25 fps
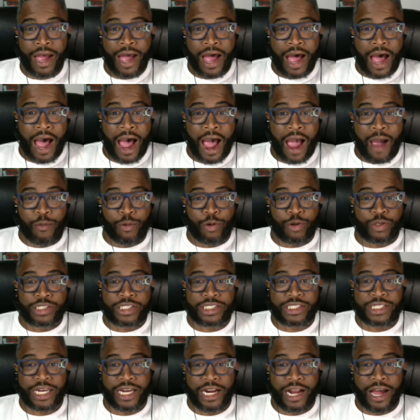I will
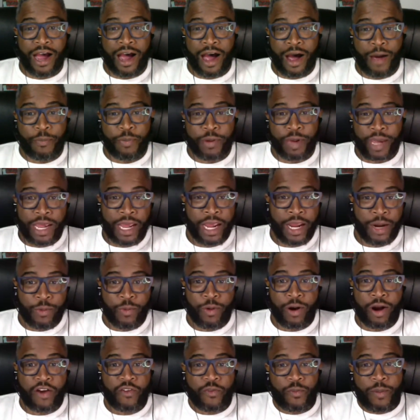sit up in
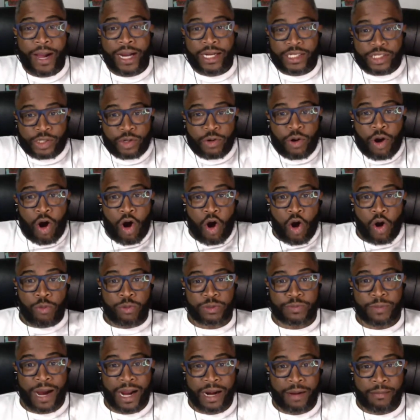one of my two homes,
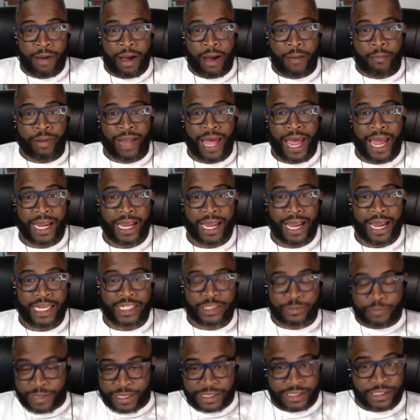minding my black ass
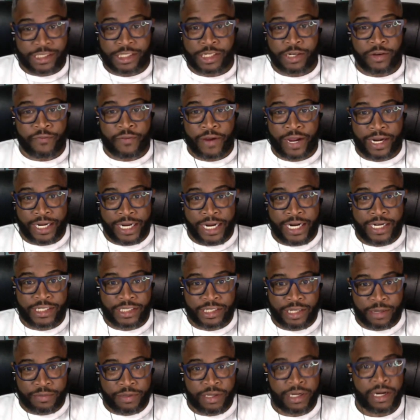business, and if I need
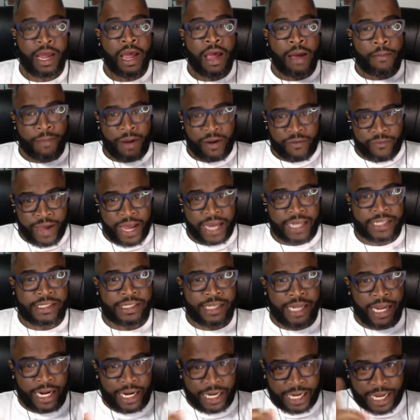something, my
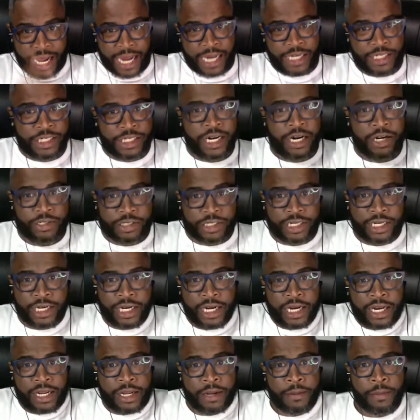vaccinated concierge can
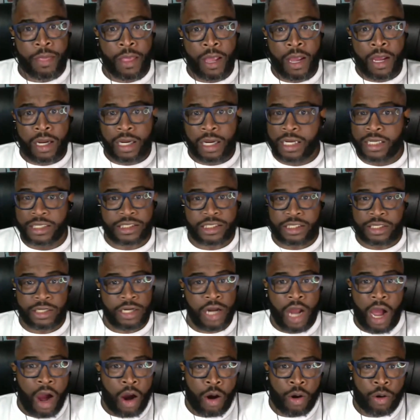get it. Because
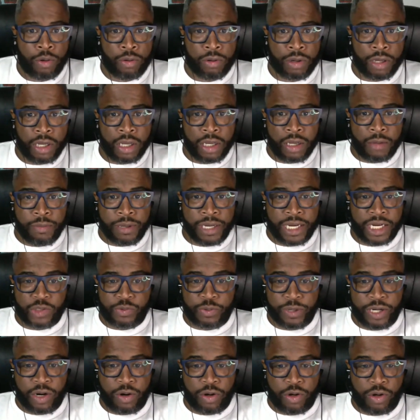
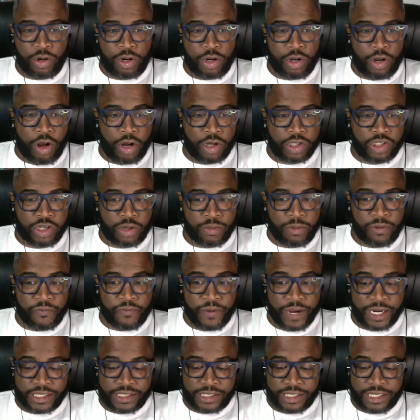we don't know the long-term
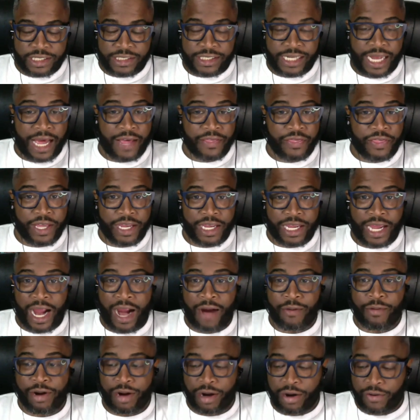effects of this. I think
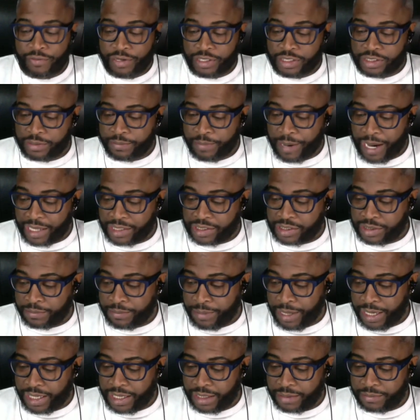Kyrie Irving is about to
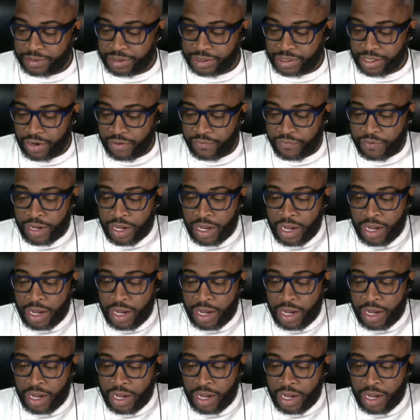make himself,